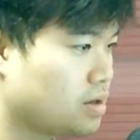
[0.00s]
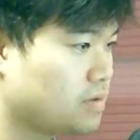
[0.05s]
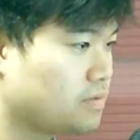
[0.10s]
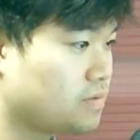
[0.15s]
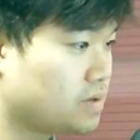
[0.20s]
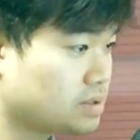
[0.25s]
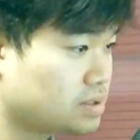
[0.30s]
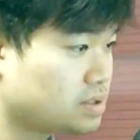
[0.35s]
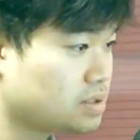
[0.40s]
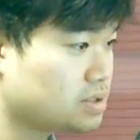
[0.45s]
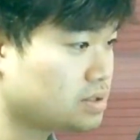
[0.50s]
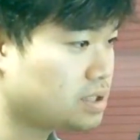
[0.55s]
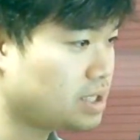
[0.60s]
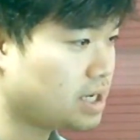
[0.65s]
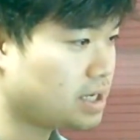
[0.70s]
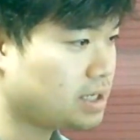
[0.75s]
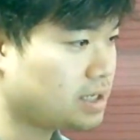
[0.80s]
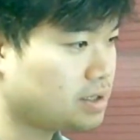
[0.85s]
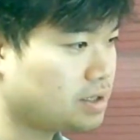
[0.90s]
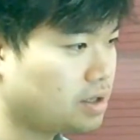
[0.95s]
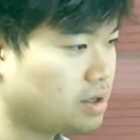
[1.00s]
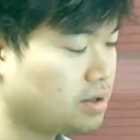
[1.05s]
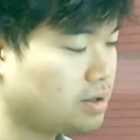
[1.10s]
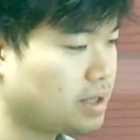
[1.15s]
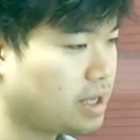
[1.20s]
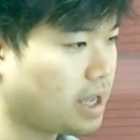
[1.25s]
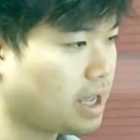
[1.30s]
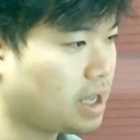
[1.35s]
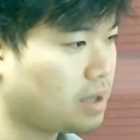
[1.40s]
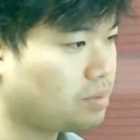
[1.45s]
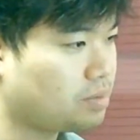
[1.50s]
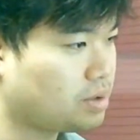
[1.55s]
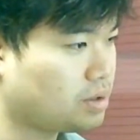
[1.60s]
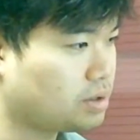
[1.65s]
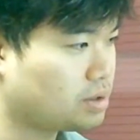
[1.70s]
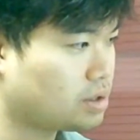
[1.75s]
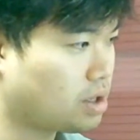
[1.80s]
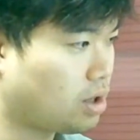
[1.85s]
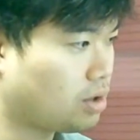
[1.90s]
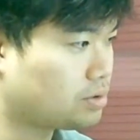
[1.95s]
facilitating nearly $8
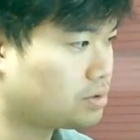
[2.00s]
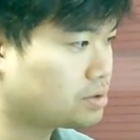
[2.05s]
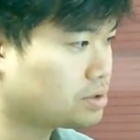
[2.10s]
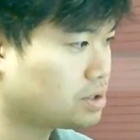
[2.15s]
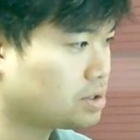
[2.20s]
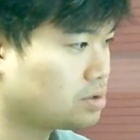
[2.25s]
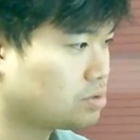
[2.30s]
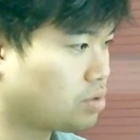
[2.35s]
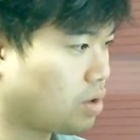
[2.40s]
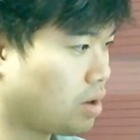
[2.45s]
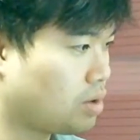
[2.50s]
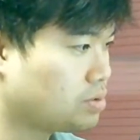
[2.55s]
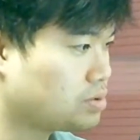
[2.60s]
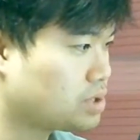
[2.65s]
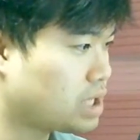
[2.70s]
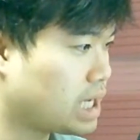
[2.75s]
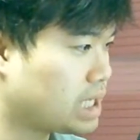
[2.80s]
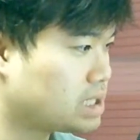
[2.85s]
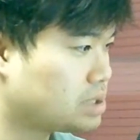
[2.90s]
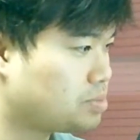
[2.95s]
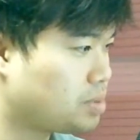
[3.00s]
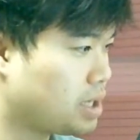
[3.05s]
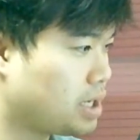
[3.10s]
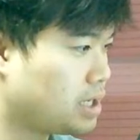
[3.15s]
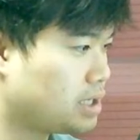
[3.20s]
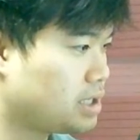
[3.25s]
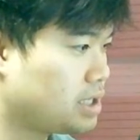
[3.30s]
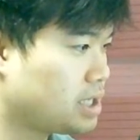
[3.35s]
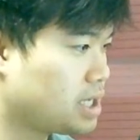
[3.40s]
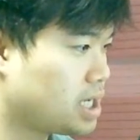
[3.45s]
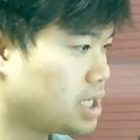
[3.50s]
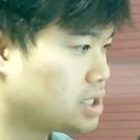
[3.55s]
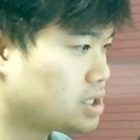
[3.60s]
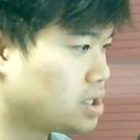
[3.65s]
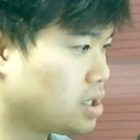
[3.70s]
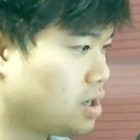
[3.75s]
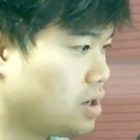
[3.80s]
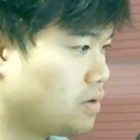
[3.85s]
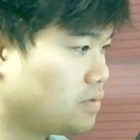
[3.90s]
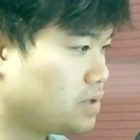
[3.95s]
billion in gross ad spending
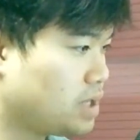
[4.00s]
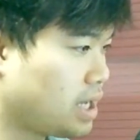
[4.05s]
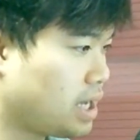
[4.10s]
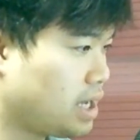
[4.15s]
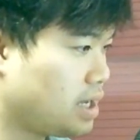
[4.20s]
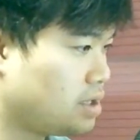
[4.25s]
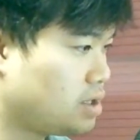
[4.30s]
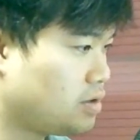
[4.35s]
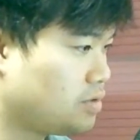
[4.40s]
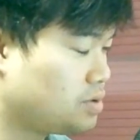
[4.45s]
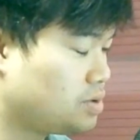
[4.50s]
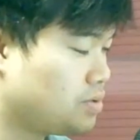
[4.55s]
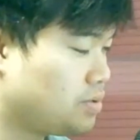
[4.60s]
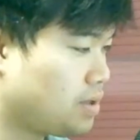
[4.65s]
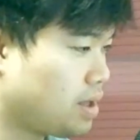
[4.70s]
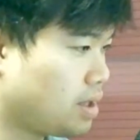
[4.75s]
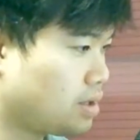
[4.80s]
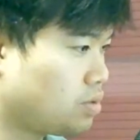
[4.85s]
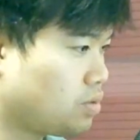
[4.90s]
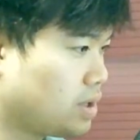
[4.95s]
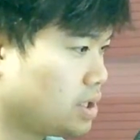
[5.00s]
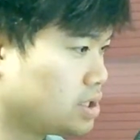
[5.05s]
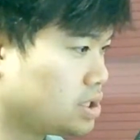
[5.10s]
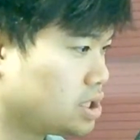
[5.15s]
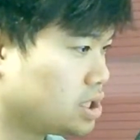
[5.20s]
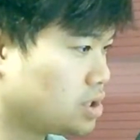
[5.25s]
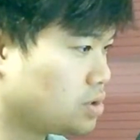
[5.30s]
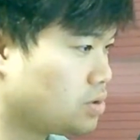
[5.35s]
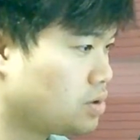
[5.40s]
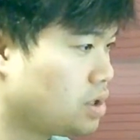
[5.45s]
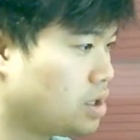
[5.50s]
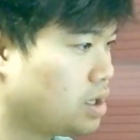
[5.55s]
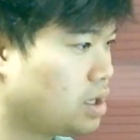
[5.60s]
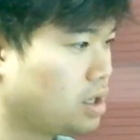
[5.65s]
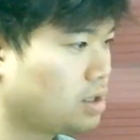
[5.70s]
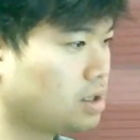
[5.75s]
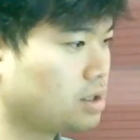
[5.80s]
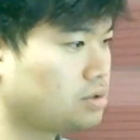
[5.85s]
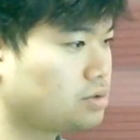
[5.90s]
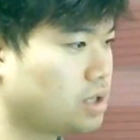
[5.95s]
as of the end of 2022.
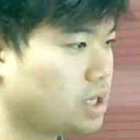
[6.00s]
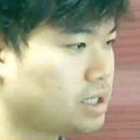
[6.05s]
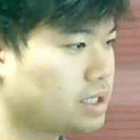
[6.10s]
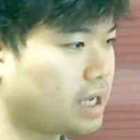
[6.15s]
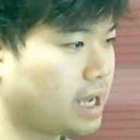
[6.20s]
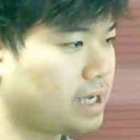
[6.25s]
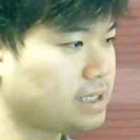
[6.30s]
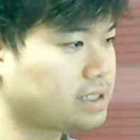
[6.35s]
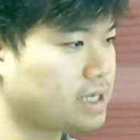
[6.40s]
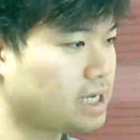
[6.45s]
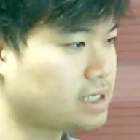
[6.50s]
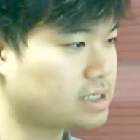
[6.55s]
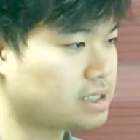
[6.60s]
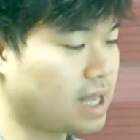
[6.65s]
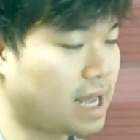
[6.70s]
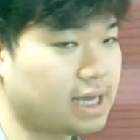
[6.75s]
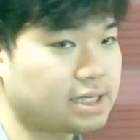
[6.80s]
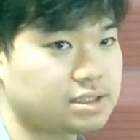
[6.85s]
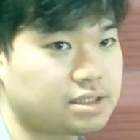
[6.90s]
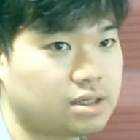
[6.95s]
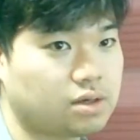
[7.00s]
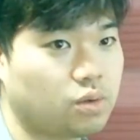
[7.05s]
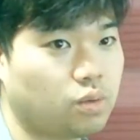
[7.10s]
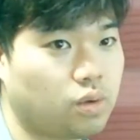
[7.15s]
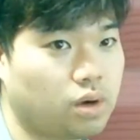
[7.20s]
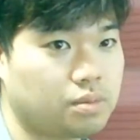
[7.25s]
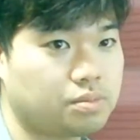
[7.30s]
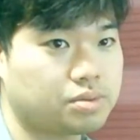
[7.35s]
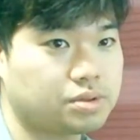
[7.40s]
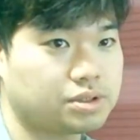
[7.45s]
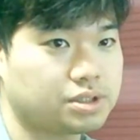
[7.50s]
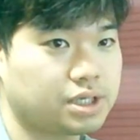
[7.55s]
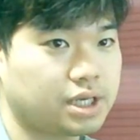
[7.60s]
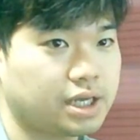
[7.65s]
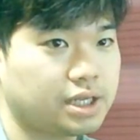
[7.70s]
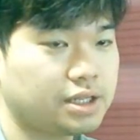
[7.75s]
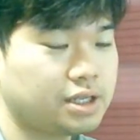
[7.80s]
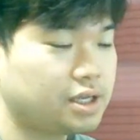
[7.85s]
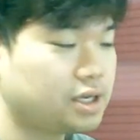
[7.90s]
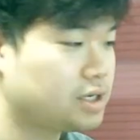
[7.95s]
The trade desk has less than a
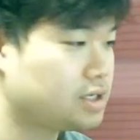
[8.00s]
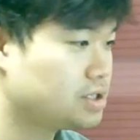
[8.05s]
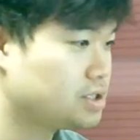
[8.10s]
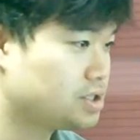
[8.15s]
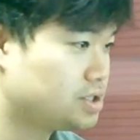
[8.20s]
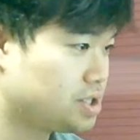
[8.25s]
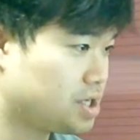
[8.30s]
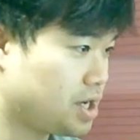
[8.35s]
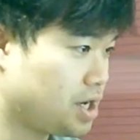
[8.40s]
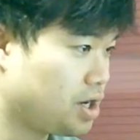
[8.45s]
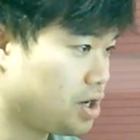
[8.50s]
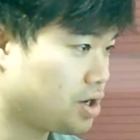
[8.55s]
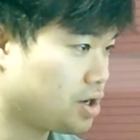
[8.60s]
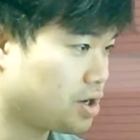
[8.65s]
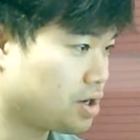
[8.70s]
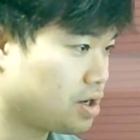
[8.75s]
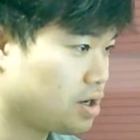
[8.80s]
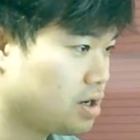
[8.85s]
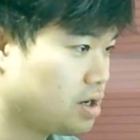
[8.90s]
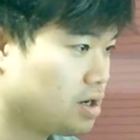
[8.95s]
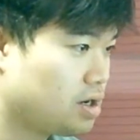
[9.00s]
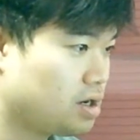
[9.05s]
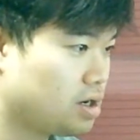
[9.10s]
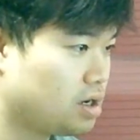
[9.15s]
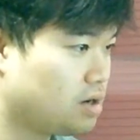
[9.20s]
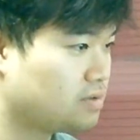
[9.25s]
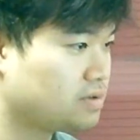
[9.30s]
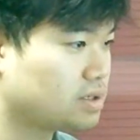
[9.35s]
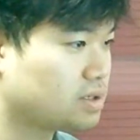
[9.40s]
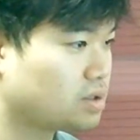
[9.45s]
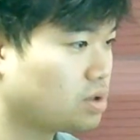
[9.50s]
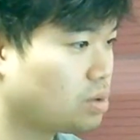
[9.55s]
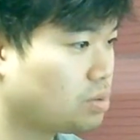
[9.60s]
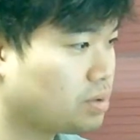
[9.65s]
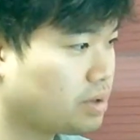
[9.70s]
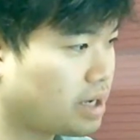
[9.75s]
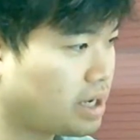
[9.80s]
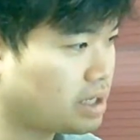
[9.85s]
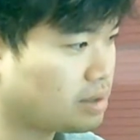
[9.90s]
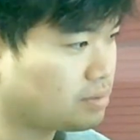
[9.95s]
1% share of the
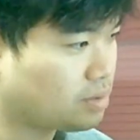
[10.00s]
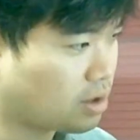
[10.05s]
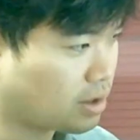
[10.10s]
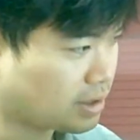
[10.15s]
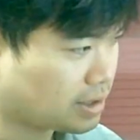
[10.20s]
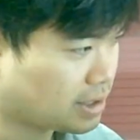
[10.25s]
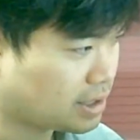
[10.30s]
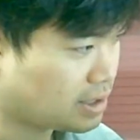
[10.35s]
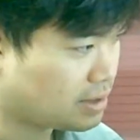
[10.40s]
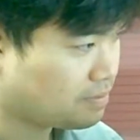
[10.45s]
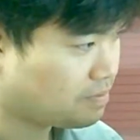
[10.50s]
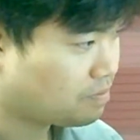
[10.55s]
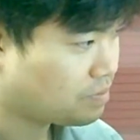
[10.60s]
global ad market,